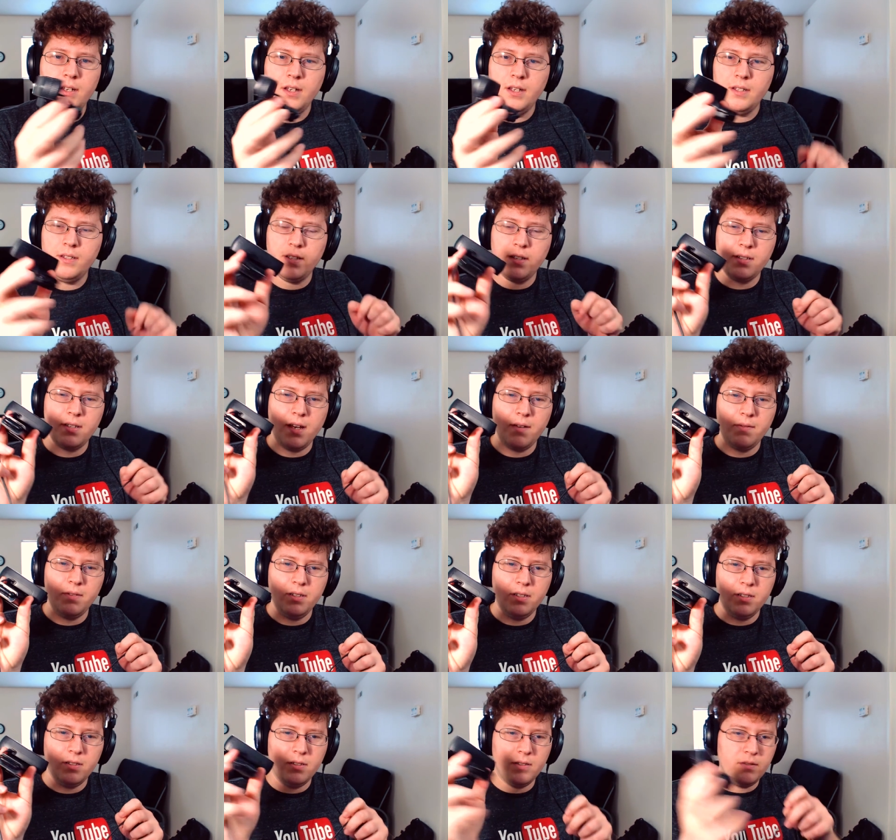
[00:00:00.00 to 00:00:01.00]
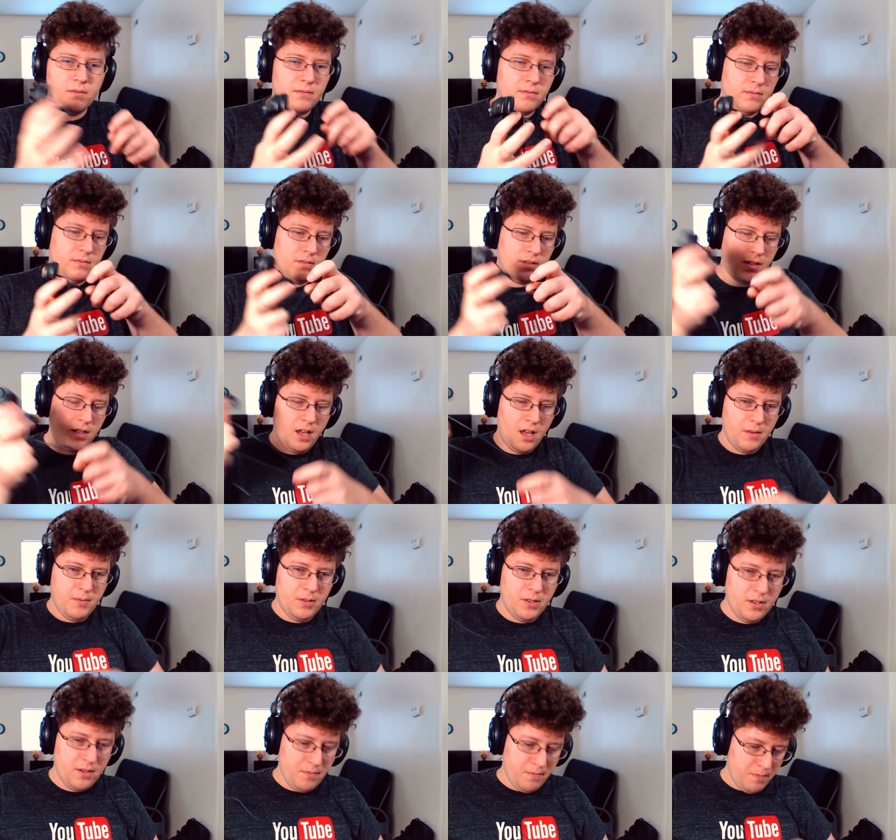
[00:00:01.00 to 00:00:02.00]
It does have a little
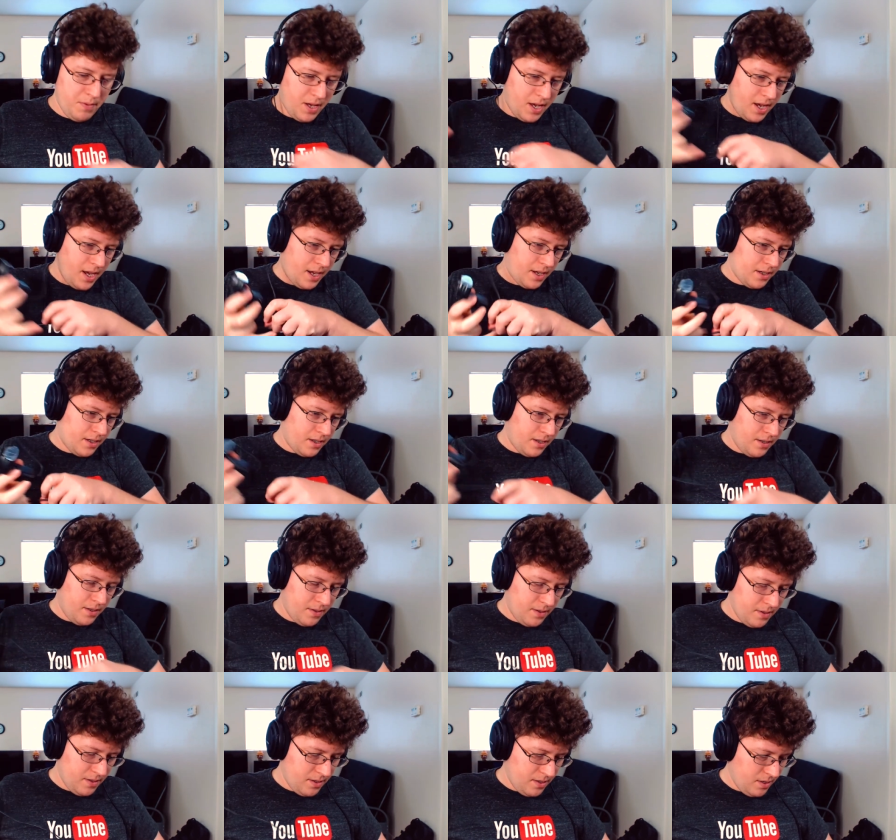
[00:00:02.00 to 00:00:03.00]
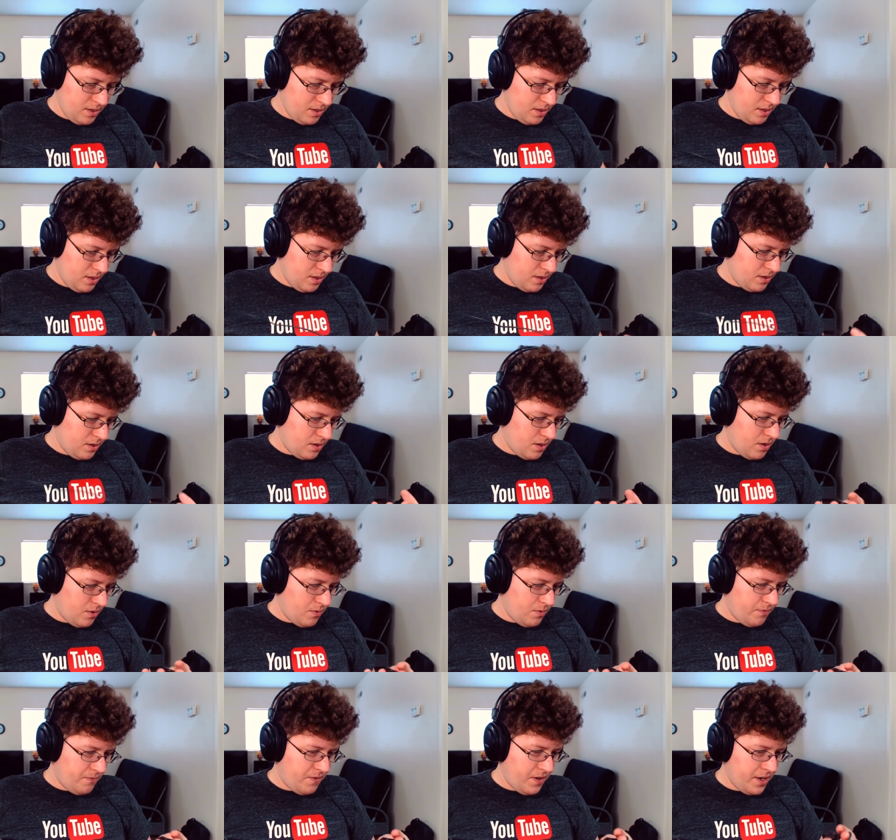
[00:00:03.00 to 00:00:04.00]
cable on the back,
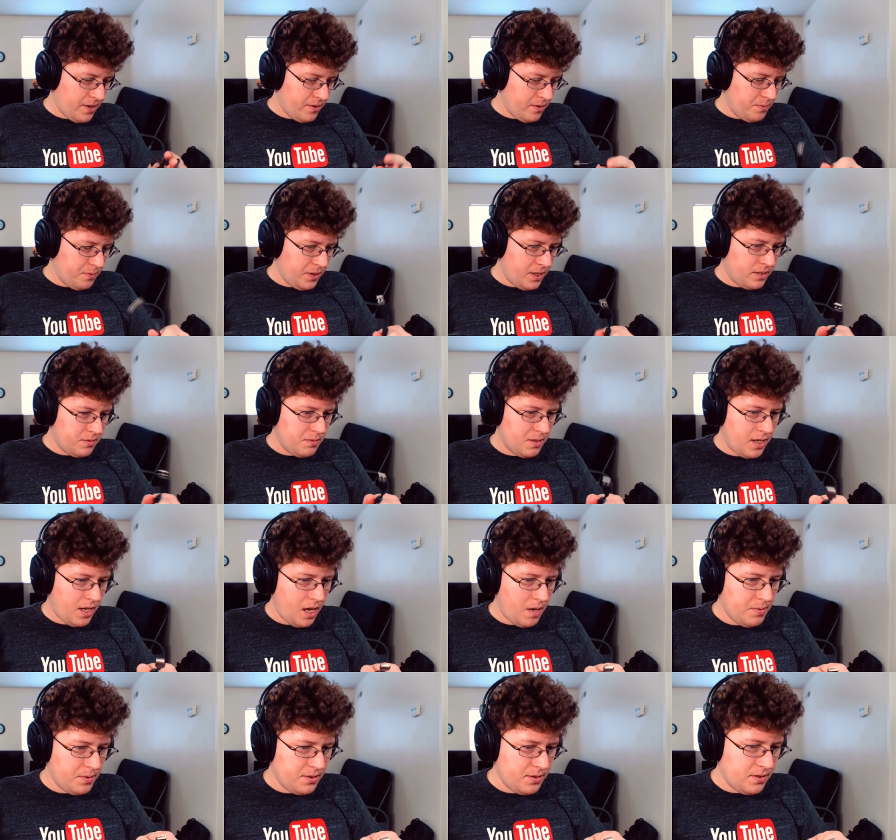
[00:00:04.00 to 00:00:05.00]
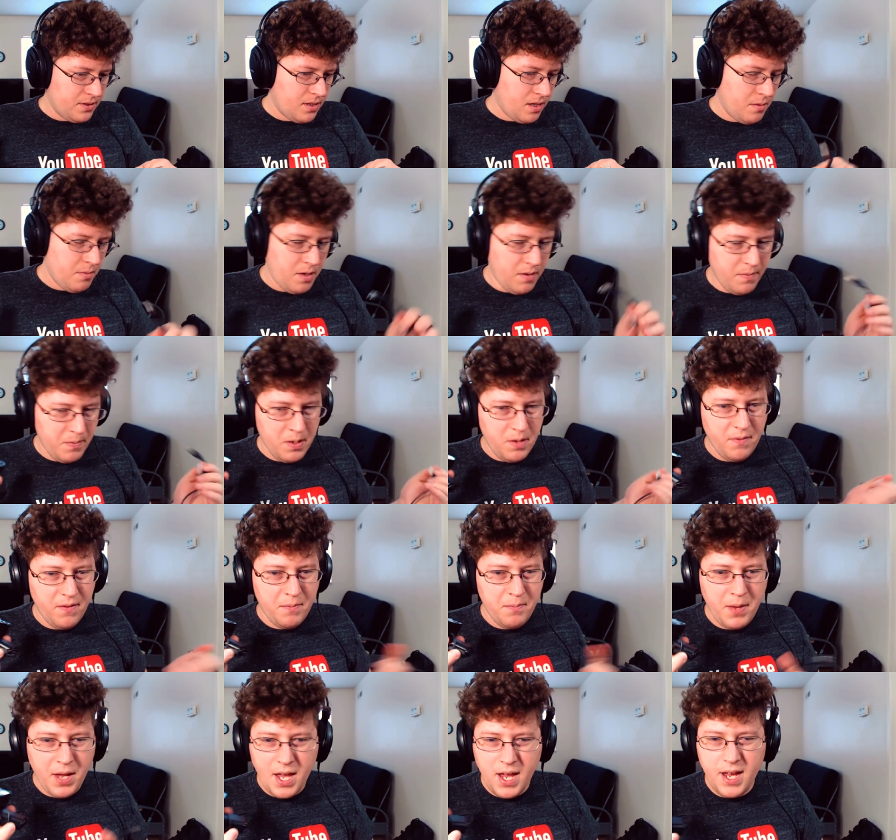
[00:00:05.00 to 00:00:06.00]
so finding replacement cables is going to be a bit of a
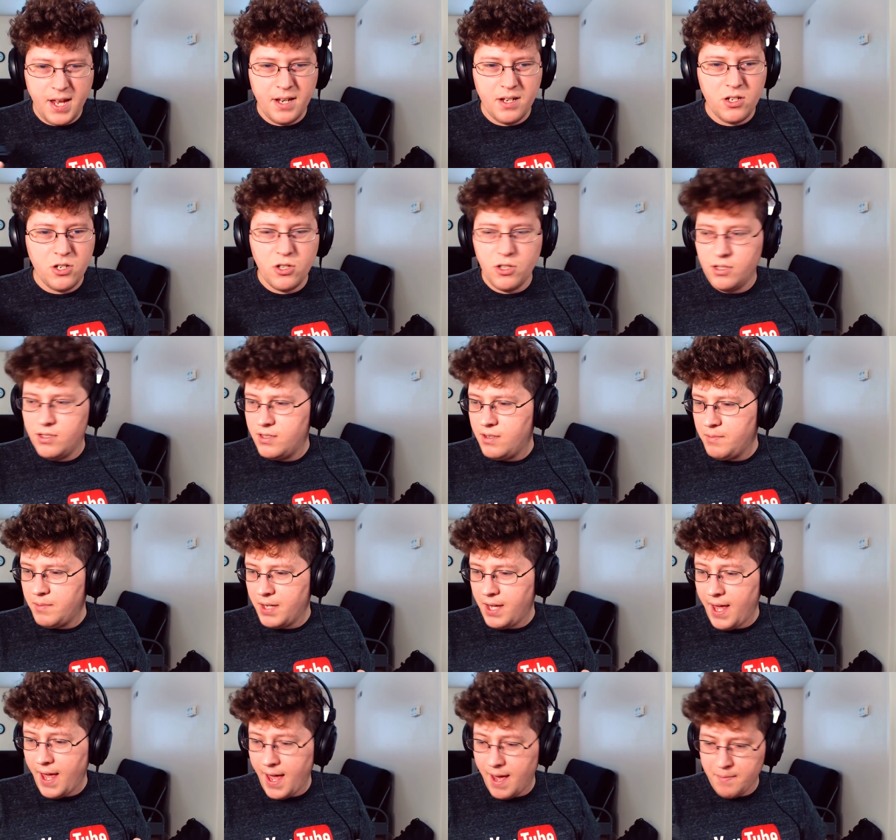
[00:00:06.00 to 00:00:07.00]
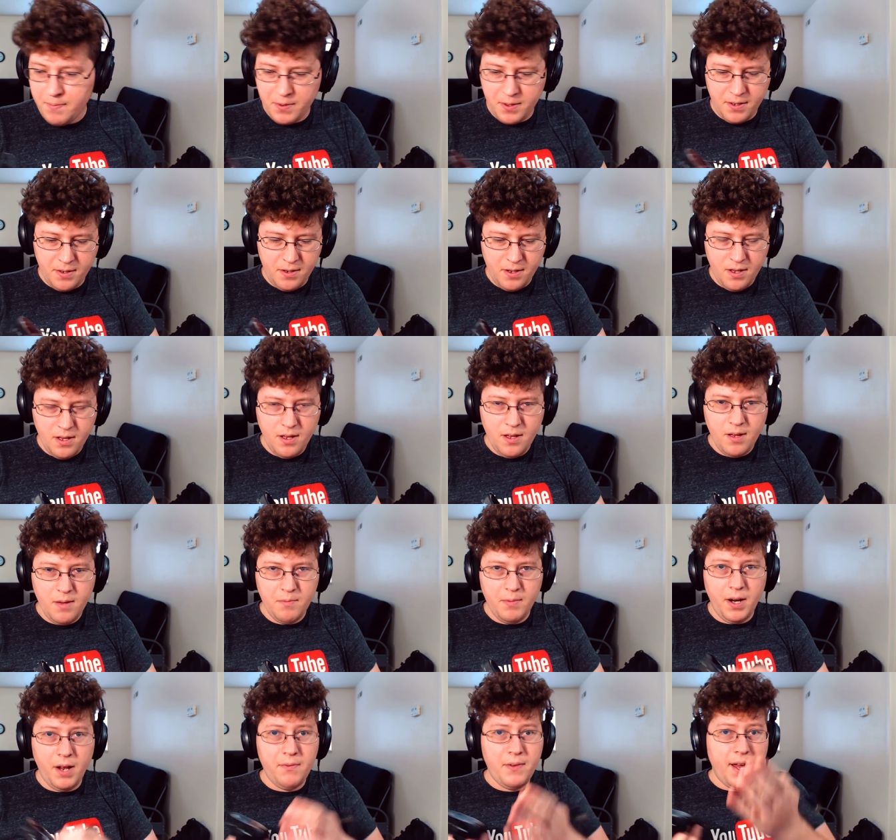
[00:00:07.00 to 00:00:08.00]
pain should something happen.
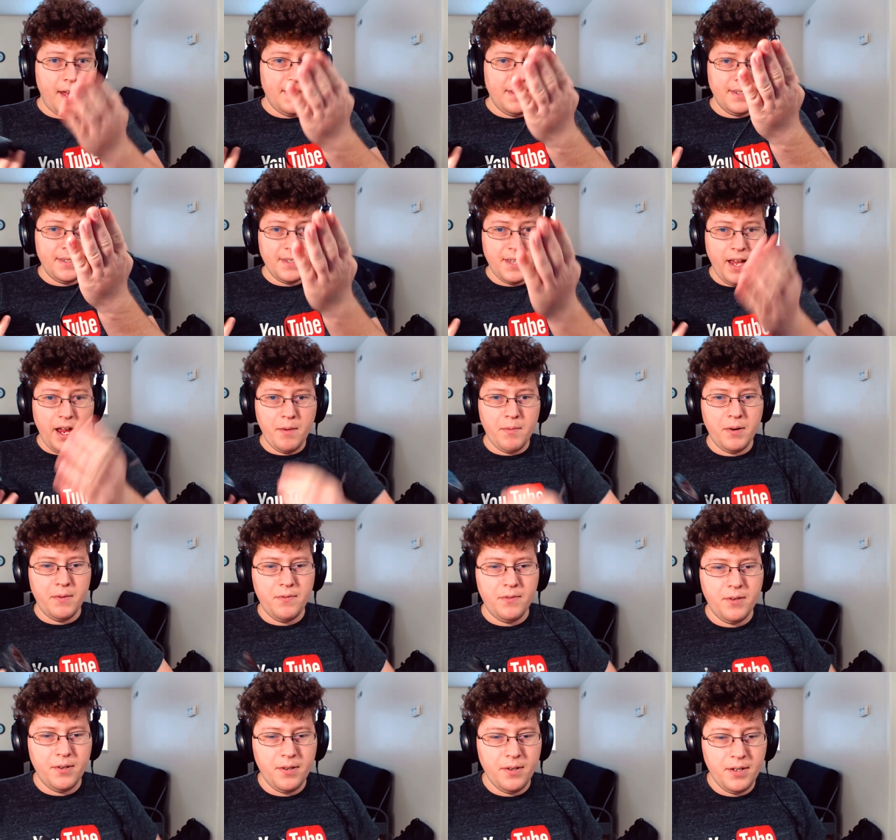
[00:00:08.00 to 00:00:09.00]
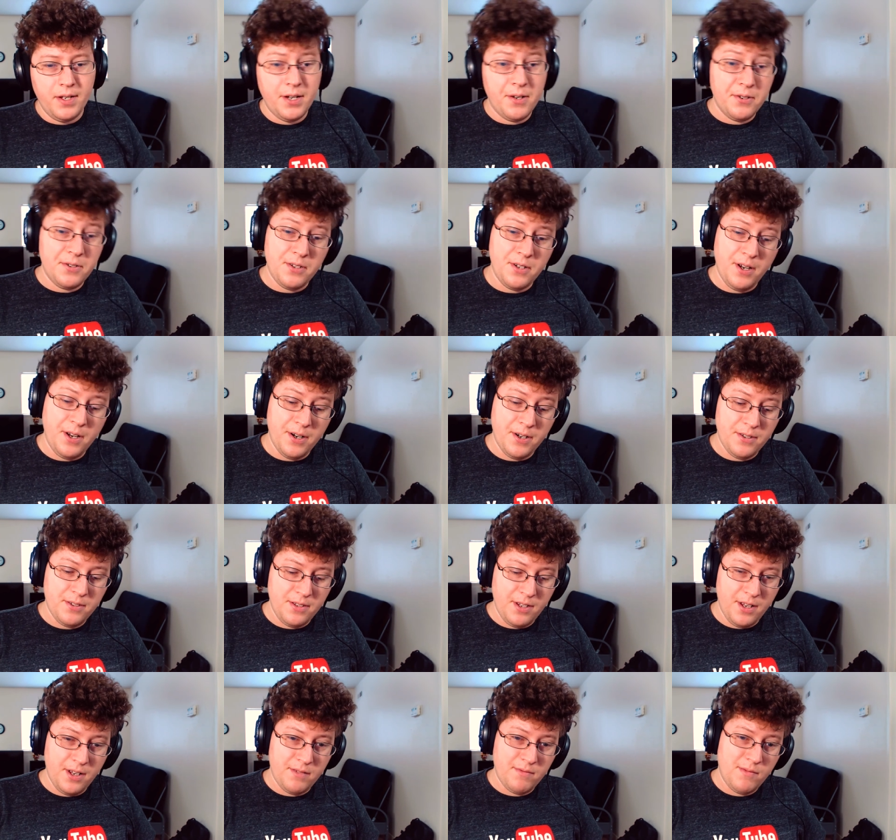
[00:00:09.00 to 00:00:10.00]
But I've had this camera for years and
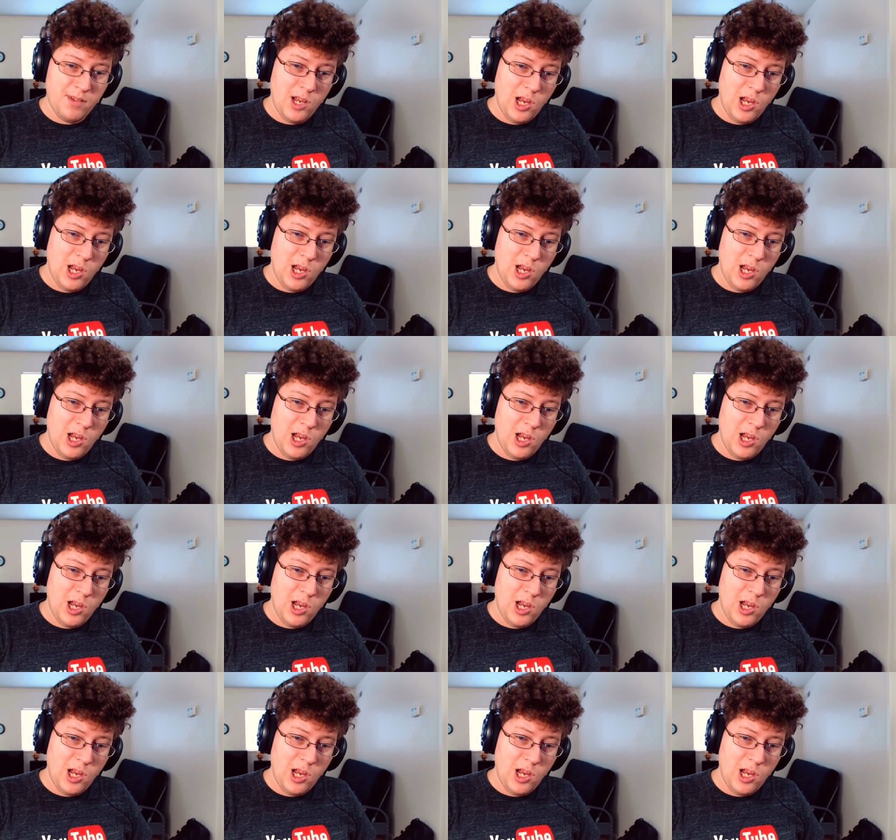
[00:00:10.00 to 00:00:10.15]
years, and